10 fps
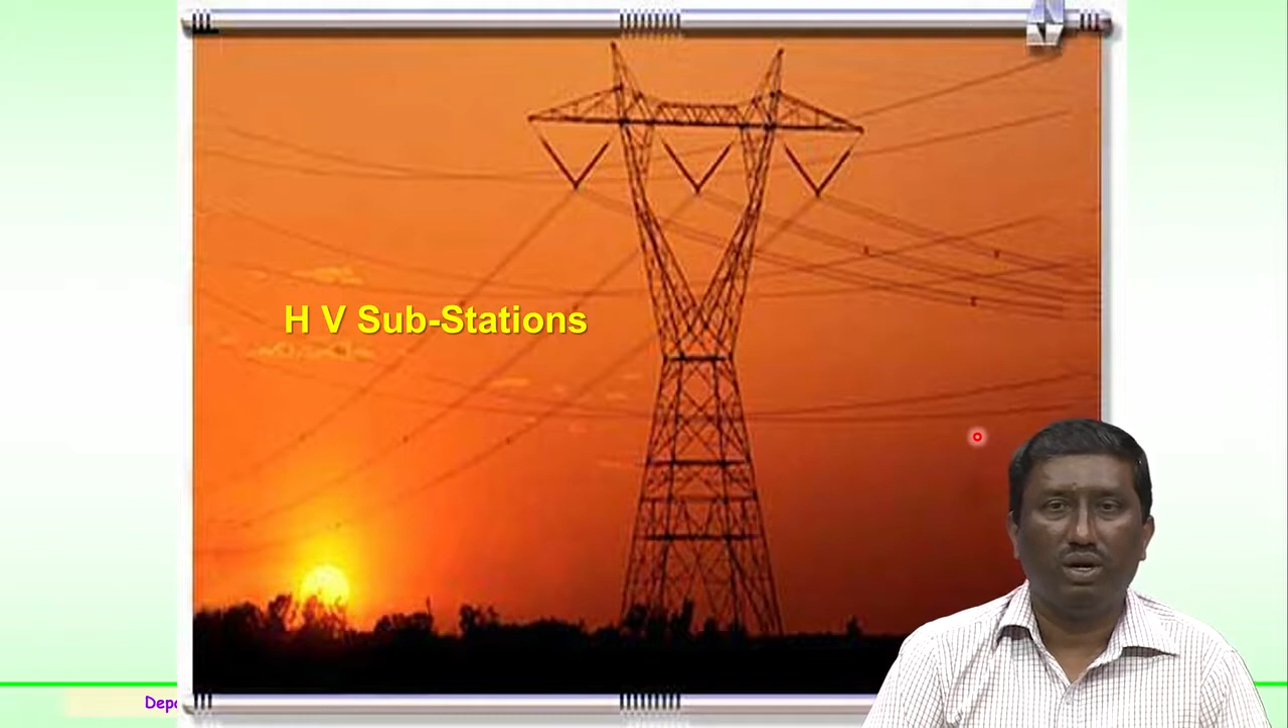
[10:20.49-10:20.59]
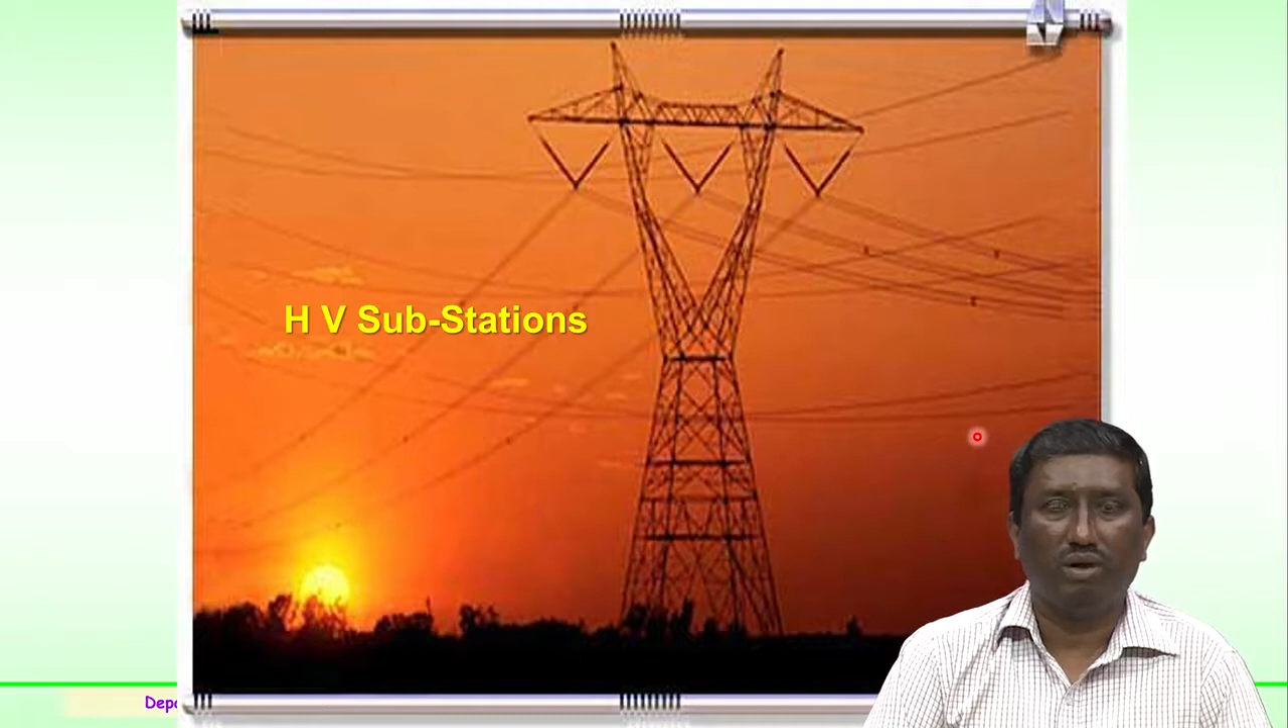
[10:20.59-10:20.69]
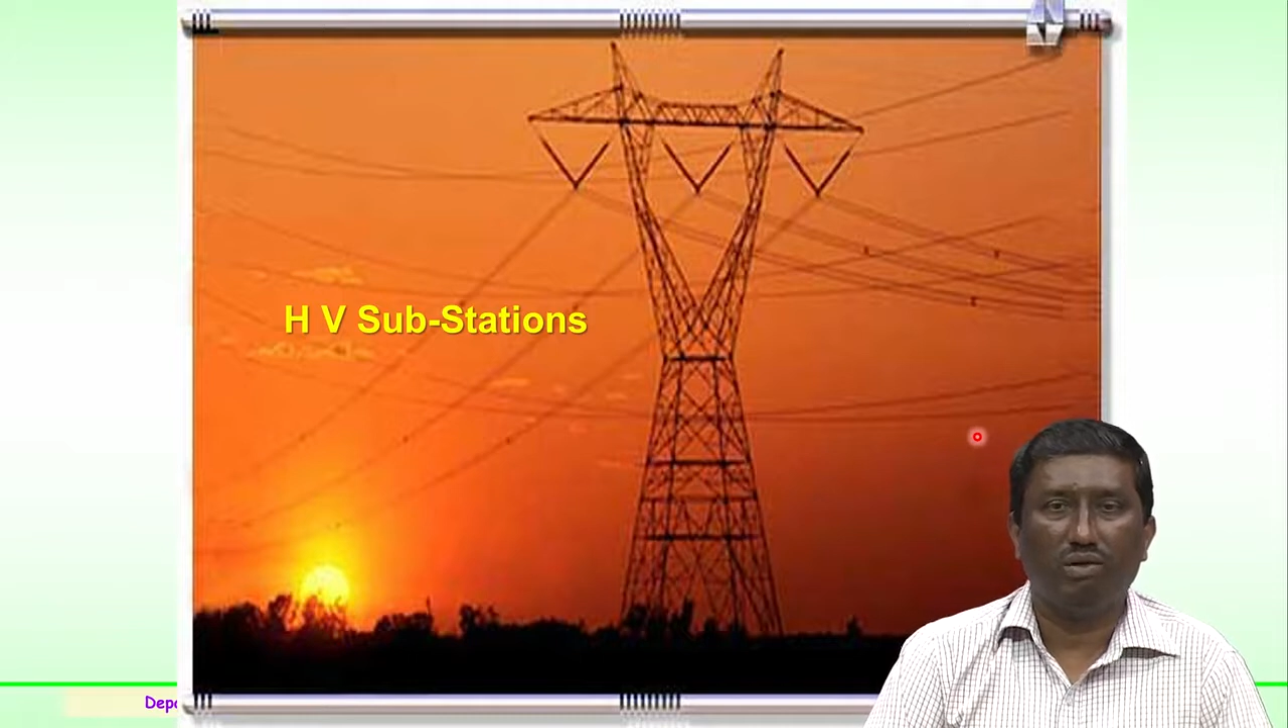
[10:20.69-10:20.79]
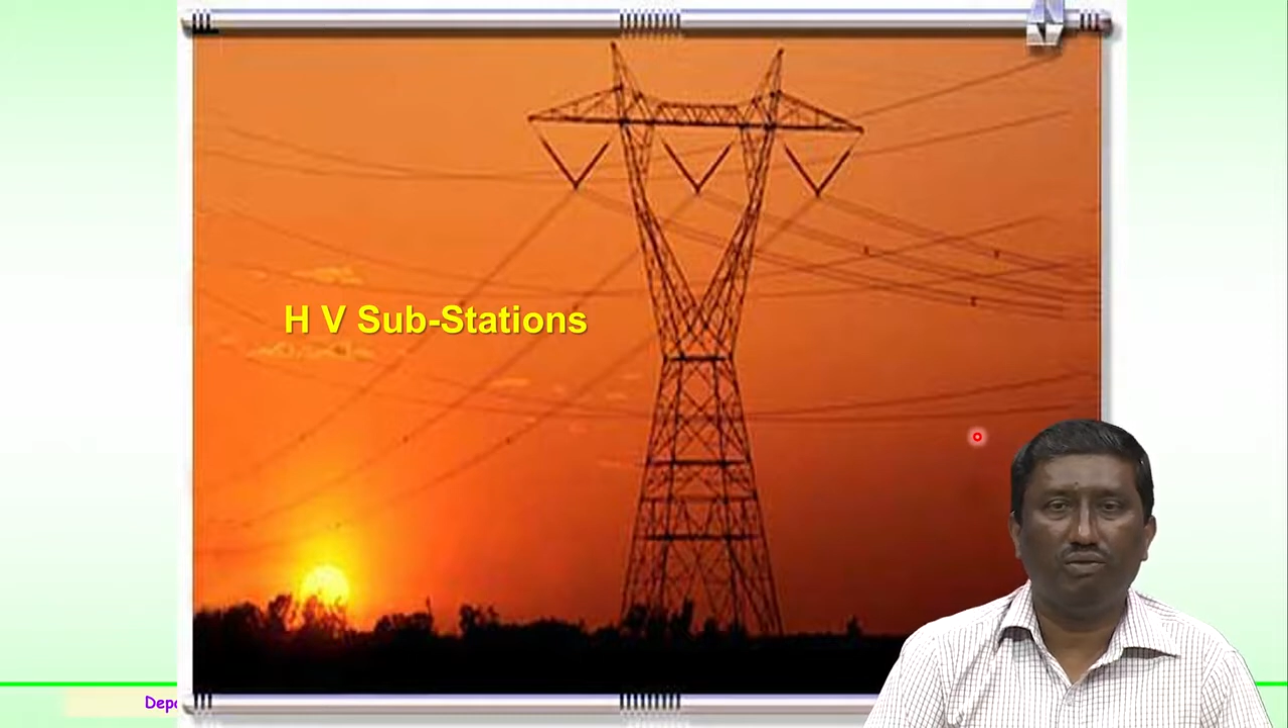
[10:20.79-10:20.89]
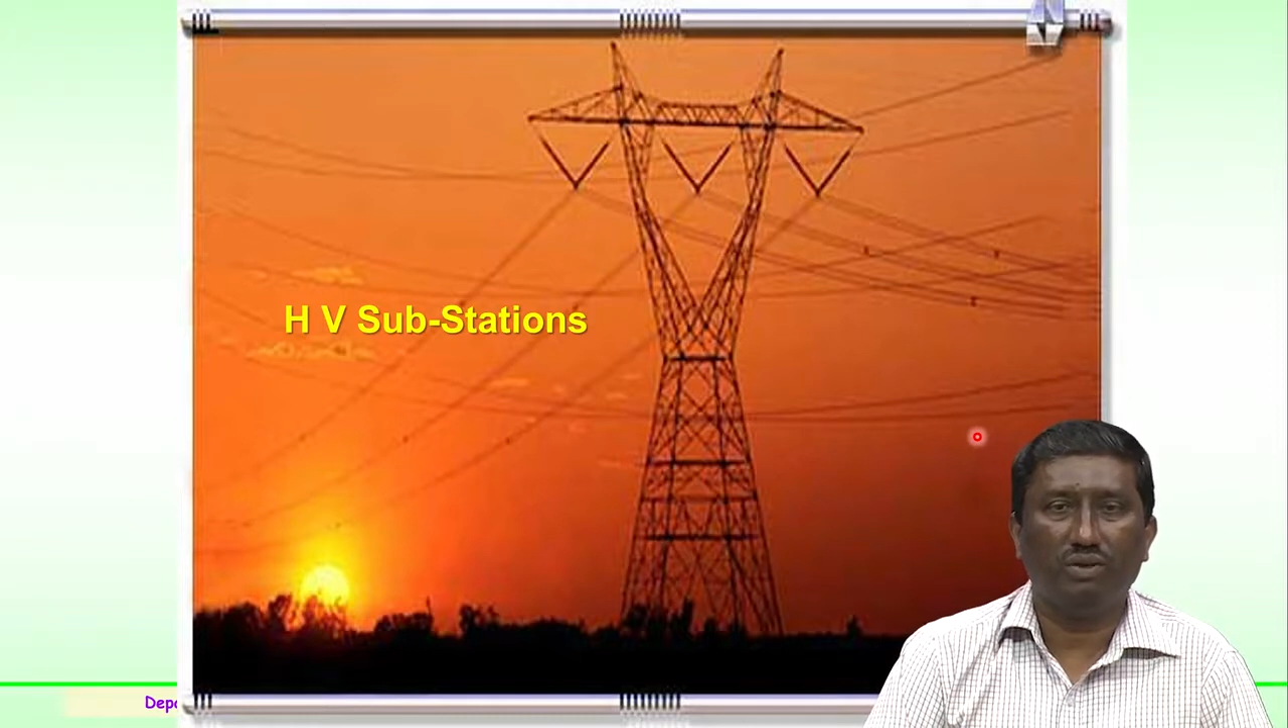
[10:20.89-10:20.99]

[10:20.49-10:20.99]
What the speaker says: of